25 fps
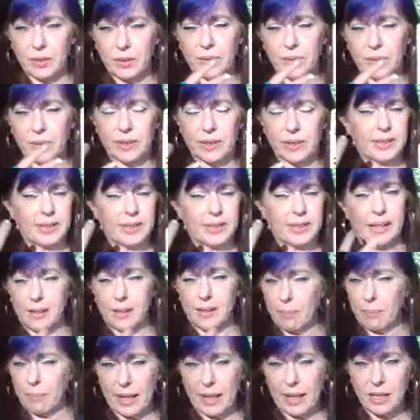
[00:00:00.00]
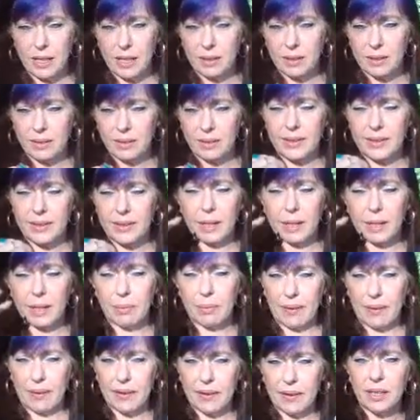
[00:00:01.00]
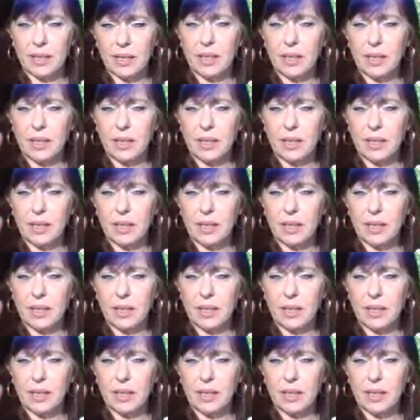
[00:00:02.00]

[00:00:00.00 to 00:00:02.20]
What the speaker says: to just take a step back, take a breath,